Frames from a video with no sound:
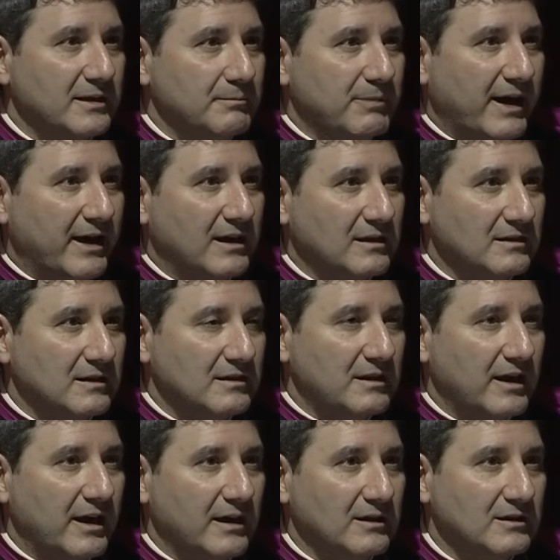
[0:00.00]
back in the
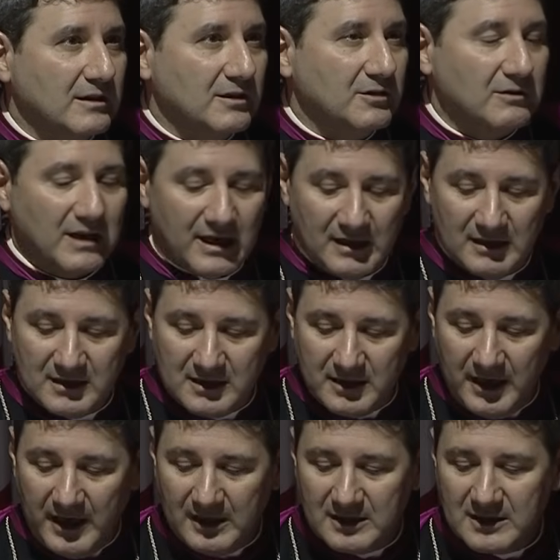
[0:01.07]
day in the United
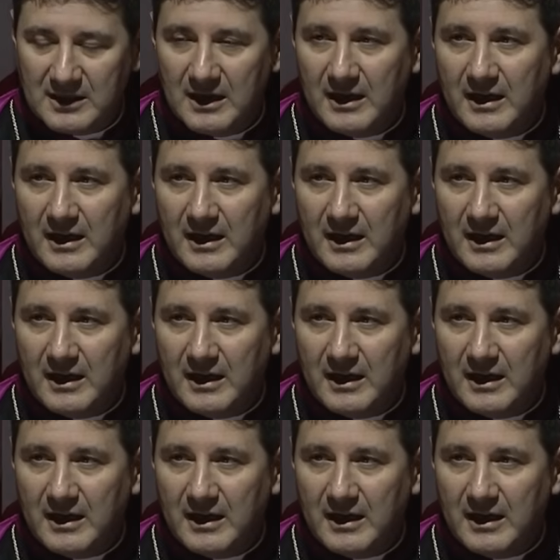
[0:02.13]
States,